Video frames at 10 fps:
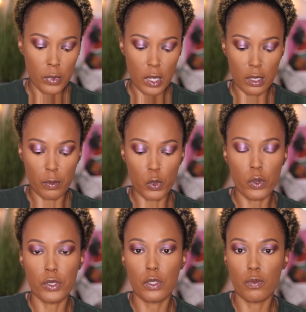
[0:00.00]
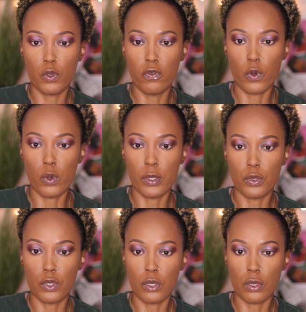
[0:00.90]
And I'm going to move on
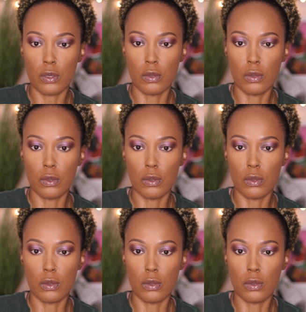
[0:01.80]
to